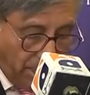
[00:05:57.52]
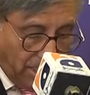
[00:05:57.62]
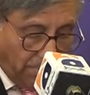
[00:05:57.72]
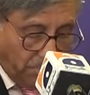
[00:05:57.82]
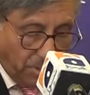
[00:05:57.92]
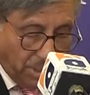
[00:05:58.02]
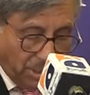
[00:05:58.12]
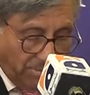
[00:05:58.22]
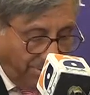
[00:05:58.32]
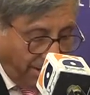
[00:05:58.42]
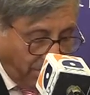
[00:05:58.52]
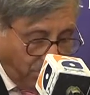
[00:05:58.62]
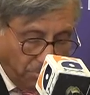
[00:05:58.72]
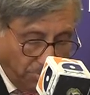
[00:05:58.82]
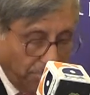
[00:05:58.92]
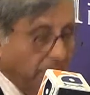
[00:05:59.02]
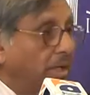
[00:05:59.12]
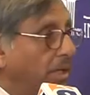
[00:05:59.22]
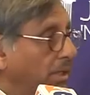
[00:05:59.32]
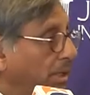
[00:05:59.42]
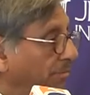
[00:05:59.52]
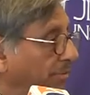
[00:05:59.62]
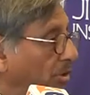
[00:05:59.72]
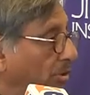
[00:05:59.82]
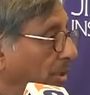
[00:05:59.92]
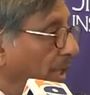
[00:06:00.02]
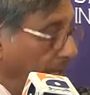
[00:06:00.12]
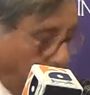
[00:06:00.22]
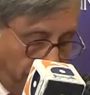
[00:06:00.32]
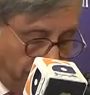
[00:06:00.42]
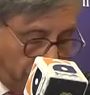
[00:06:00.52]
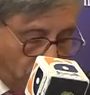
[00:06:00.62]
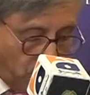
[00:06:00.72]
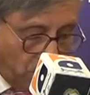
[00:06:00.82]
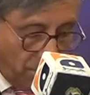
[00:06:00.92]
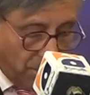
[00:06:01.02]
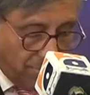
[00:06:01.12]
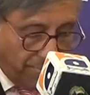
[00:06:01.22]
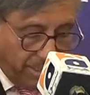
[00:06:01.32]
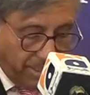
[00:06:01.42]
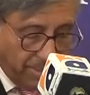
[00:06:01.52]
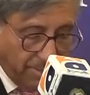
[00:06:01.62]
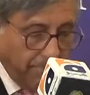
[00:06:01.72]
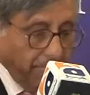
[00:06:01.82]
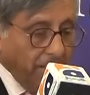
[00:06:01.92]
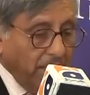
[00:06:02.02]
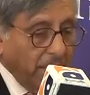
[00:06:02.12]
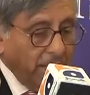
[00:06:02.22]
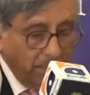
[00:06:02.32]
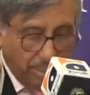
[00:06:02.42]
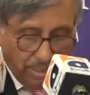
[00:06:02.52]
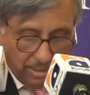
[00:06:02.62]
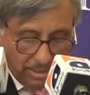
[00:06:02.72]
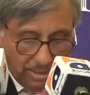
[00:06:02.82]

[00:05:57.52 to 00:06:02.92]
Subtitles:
and the political vacuum that followed the end of its socialist phase, and thus